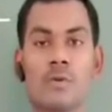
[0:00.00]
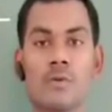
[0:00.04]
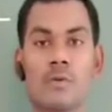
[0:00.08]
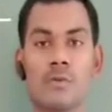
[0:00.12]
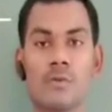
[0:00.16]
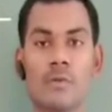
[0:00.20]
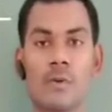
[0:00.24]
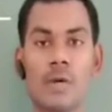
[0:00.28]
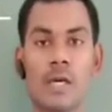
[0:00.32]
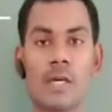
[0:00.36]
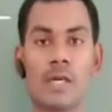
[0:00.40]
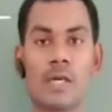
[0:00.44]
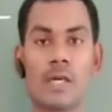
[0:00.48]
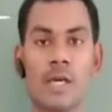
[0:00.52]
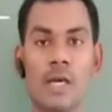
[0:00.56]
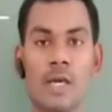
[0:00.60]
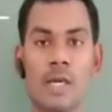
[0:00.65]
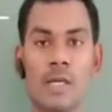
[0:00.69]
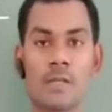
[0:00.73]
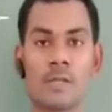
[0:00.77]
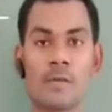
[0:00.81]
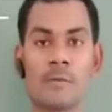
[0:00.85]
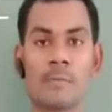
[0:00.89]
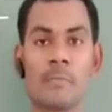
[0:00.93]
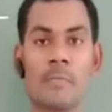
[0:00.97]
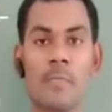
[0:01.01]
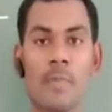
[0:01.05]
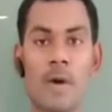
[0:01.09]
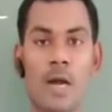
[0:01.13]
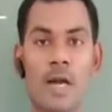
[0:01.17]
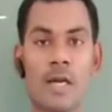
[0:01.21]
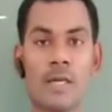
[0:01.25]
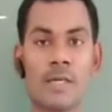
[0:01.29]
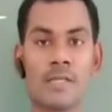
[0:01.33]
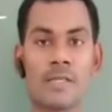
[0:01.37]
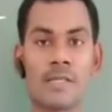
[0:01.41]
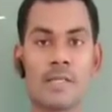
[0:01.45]
what are the
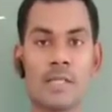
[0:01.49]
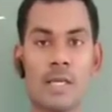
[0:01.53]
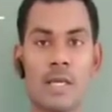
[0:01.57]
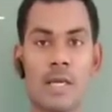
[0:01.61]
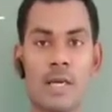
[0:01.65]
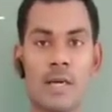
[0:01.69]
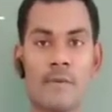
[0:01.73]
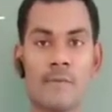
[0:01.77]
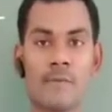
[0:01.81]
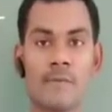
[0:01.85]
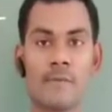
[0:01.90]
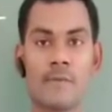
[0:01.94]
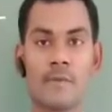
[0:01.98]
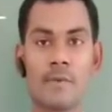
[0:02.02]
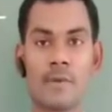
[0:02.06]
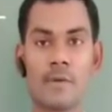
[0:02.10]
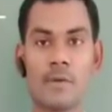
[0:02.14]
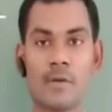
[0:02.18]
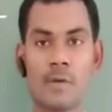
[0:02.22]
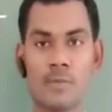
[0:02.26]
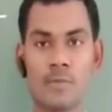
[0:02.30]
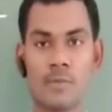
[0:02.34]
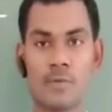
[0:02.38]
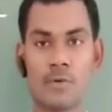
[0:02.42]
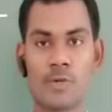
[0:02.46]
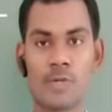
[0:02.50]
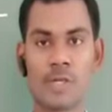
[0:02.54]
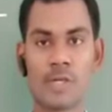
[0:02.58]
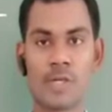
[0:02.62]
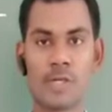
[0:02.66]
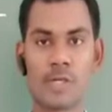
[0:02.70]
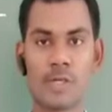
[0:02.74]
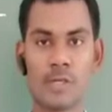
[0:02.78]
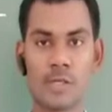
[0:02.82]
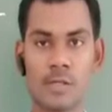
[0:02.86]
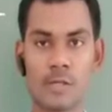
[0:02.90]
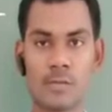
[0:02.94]
parts of a
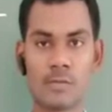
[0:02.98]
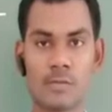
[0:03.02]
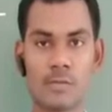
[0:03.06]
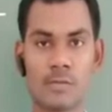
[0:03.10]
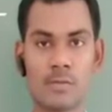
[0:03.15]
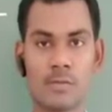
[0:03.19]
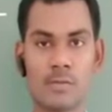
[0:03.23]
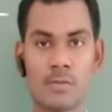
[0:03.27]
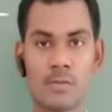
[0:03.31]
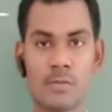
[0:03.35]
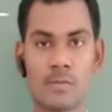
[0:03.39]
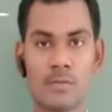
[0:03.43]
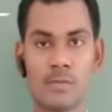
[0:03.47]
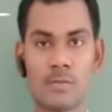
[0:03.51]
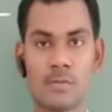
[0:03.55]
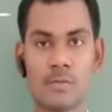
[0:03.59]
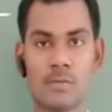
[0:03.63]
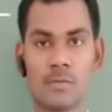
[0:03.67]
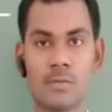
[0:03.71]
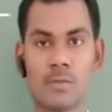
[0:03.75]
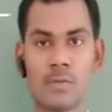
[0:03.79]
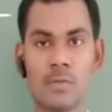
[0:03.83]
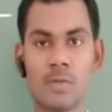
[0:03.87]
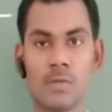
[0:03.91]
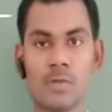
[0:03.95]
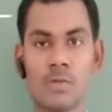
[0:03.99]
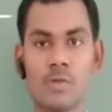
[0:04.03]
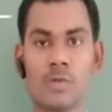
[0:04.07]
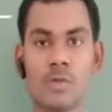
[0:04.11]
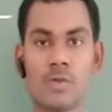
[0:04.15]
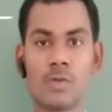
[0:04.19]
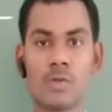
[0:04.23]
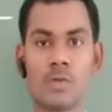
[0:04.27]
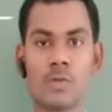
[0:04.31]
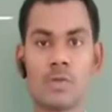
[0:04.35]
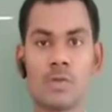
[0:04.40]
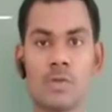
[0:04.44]
protector.
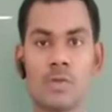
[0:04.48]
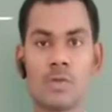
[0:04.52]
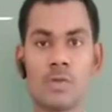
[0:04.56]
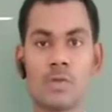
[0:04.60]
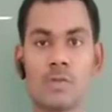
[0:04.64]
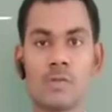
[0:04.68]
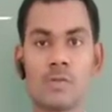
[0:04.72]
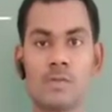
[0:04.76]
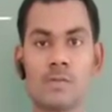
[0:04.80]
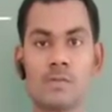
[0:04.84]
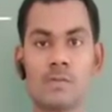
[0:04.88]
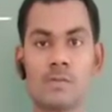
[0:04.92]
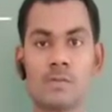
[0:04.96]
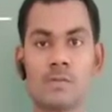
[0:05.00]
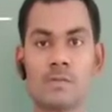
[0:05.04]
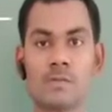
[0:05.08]
So